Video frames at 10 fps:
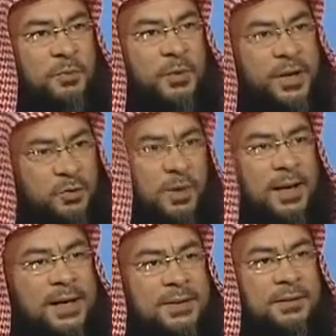pray two
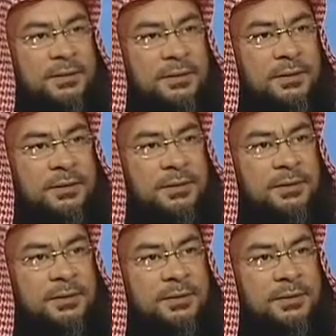rak'ahs.
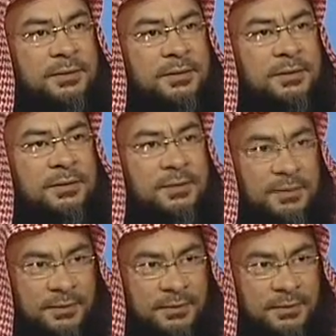Okay,